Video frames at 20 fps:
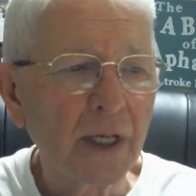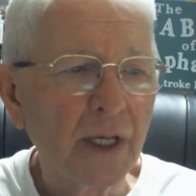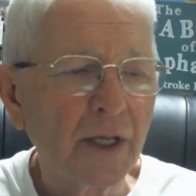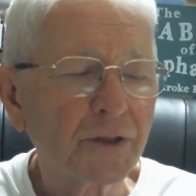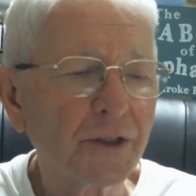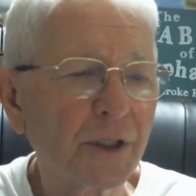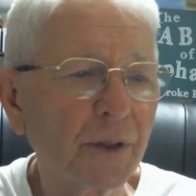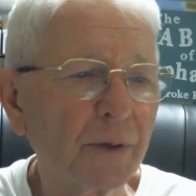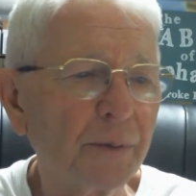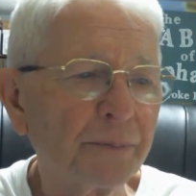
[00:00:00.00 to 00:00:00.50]

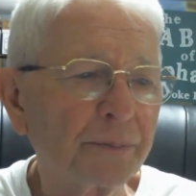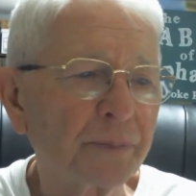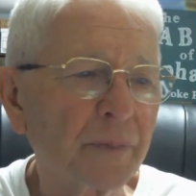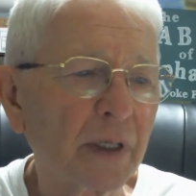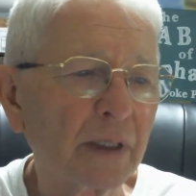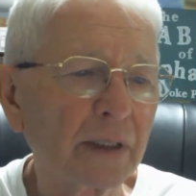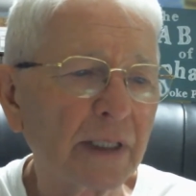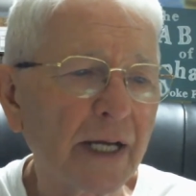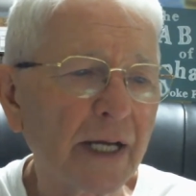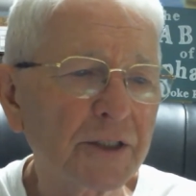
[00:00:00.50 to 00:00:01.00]
So
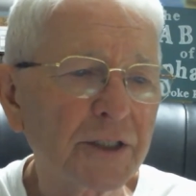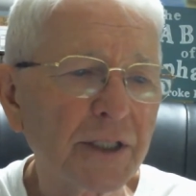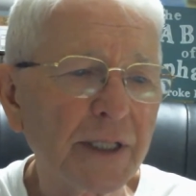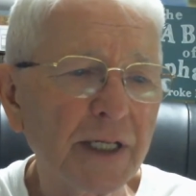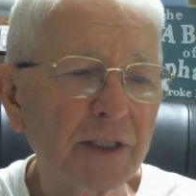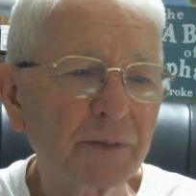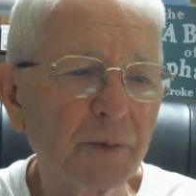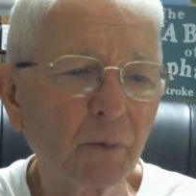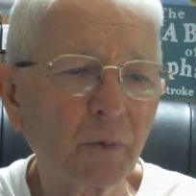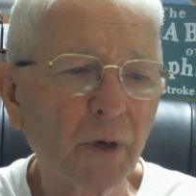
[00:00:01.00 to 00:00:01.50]
Lashley
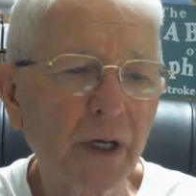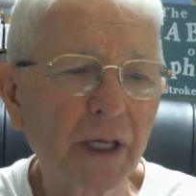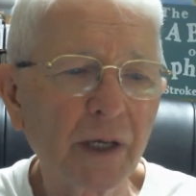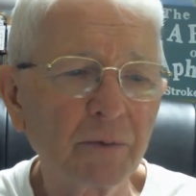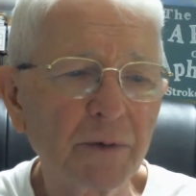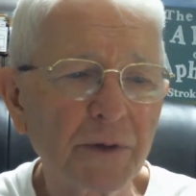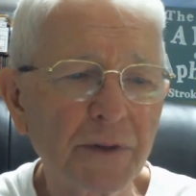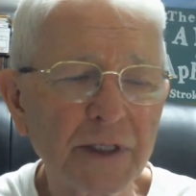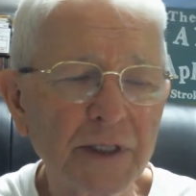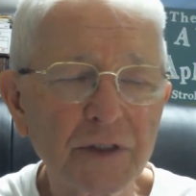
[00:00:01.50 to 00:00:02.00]
has been working
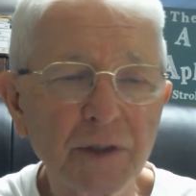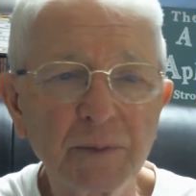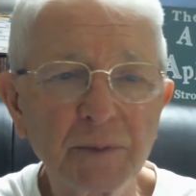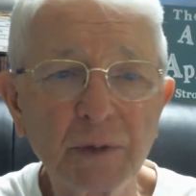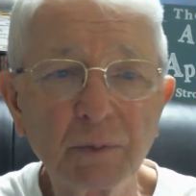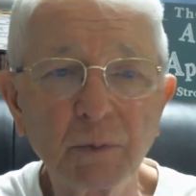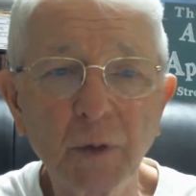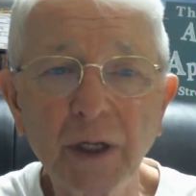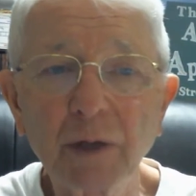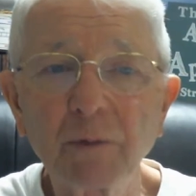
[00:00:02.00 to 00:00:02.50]
with this, and
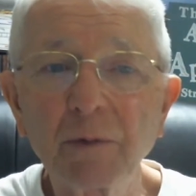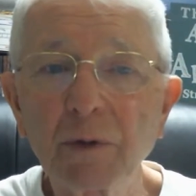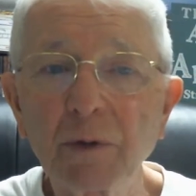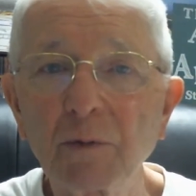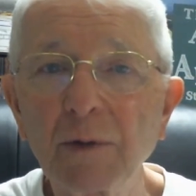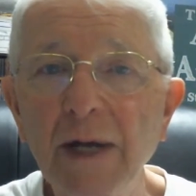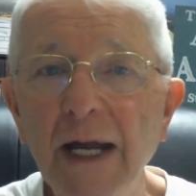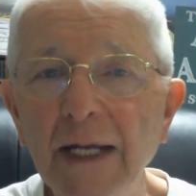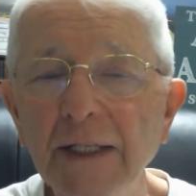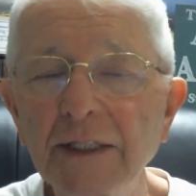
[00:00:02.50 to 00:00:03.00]
been working with
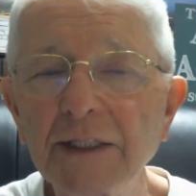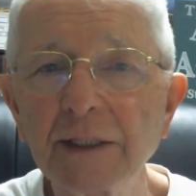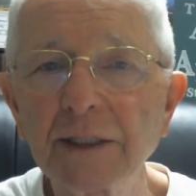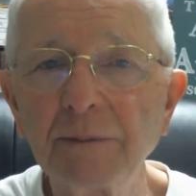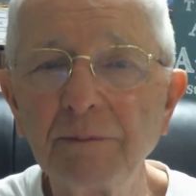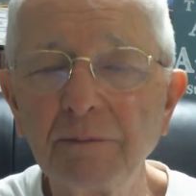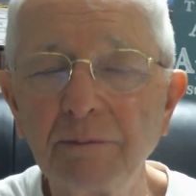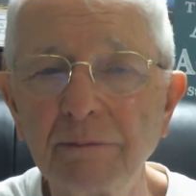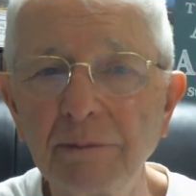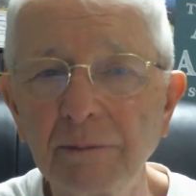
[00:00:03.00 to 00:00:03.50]
rats,
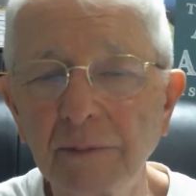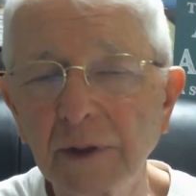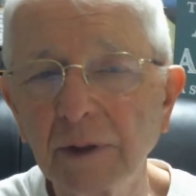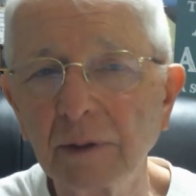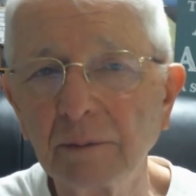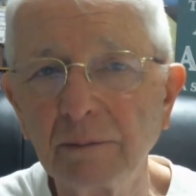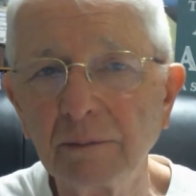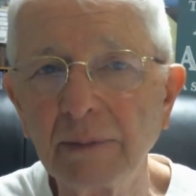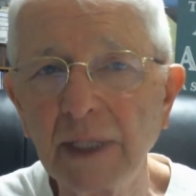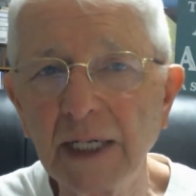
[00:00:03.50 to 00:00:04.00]

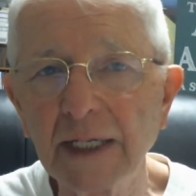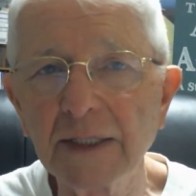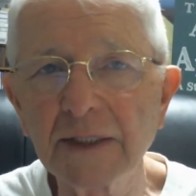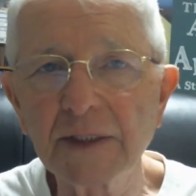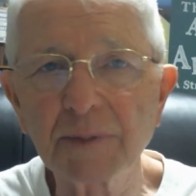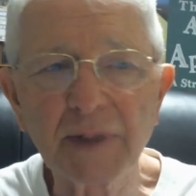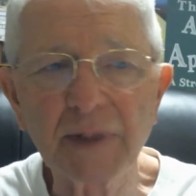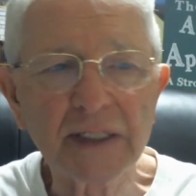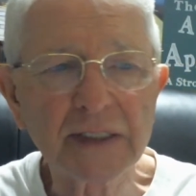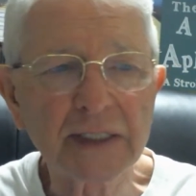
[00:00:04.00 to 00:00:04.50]
little mice,
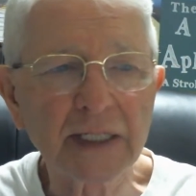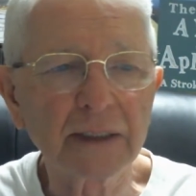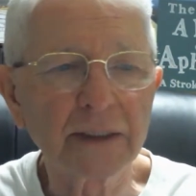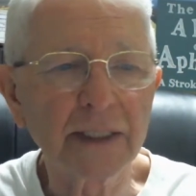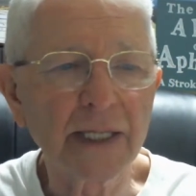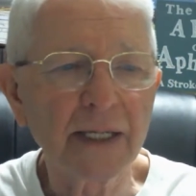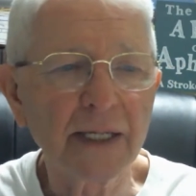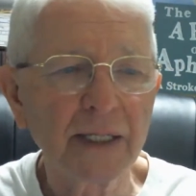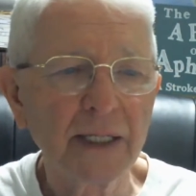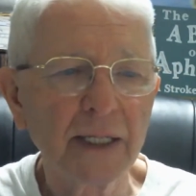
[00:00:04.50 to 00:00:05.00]

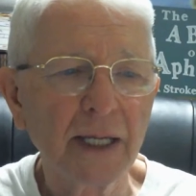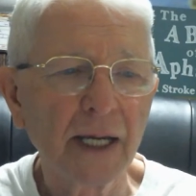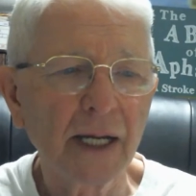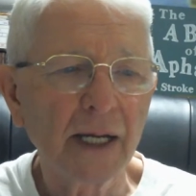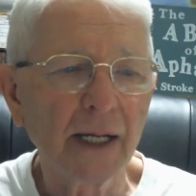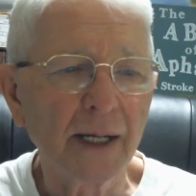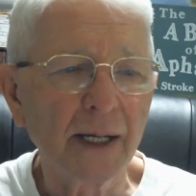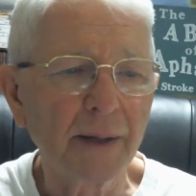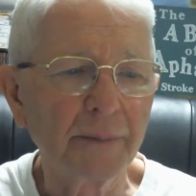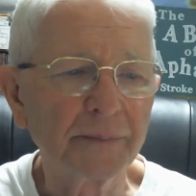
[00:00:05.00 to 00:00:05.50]
basically,
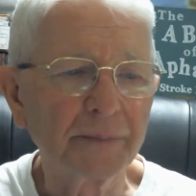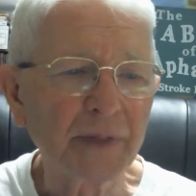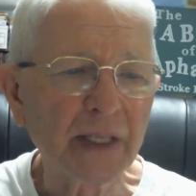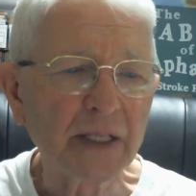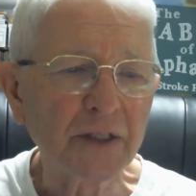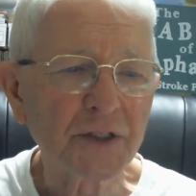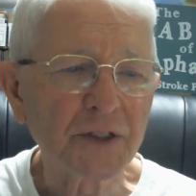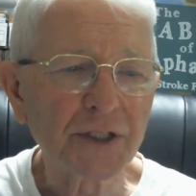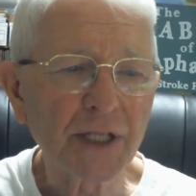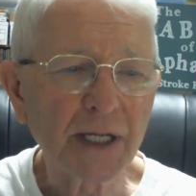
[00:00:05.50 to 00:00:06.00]

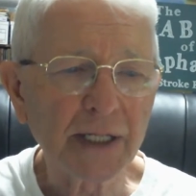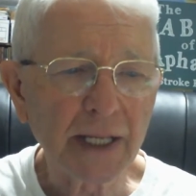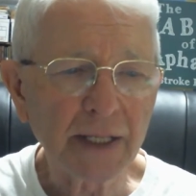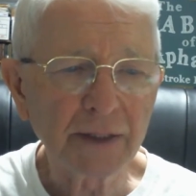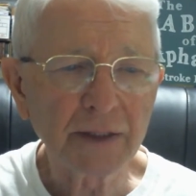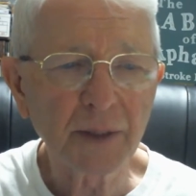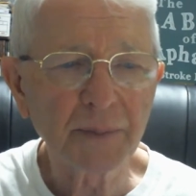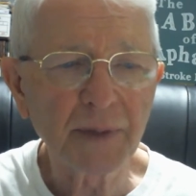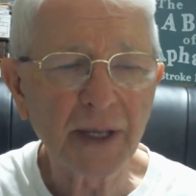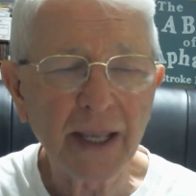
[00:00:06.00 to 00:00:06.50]
and studying
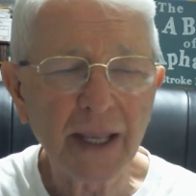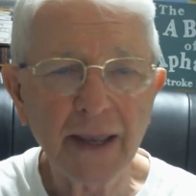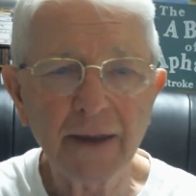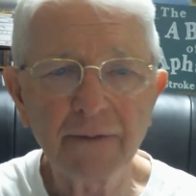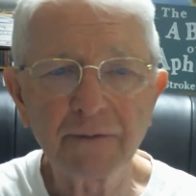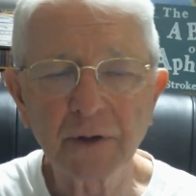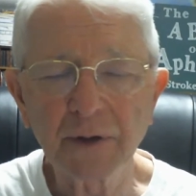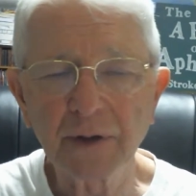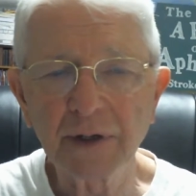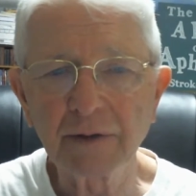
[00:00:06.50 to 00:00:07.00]
their
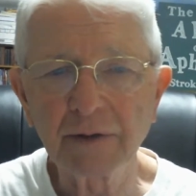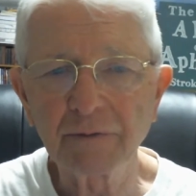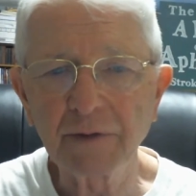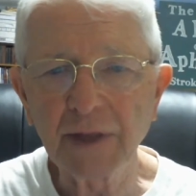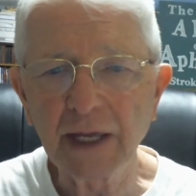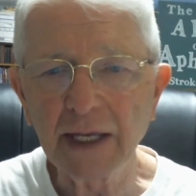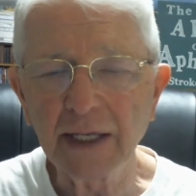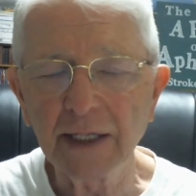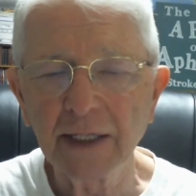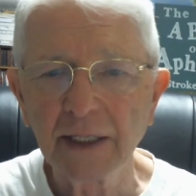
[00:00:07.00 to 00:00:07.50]
behavior if
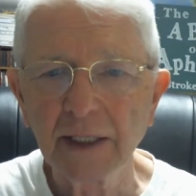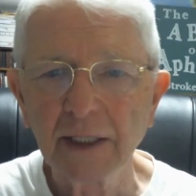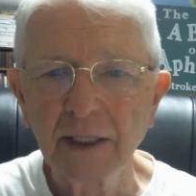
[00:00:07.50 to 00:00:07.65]
they